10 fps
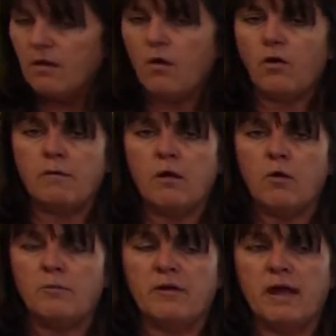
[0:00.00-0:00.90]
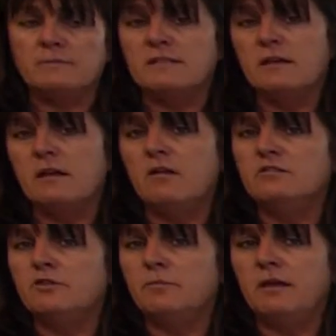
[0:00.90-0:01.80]
Or perhaps it can
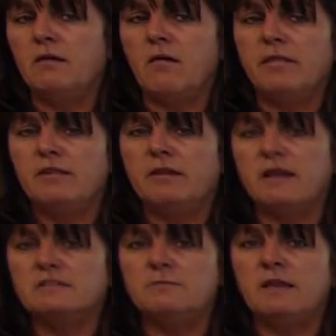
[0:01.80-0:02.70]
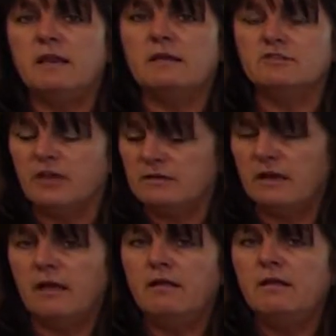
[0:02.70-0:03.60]
also be on the next meeting
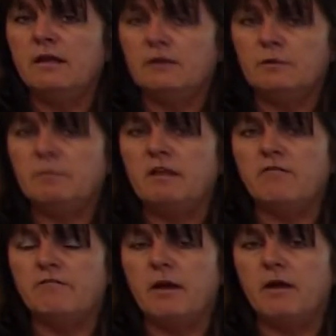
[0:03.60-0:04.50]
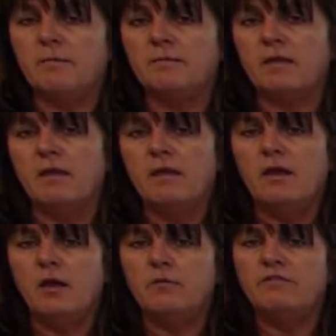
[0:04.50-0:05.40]
agenda. It would be
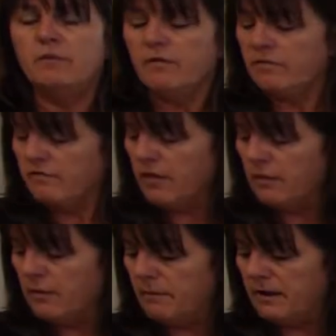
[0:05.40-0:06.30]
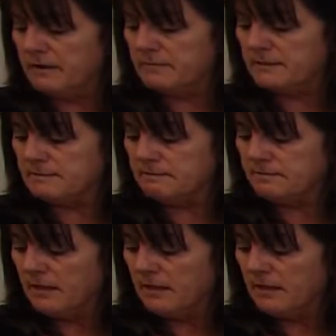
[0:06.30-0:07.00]
a review of the follow-up items.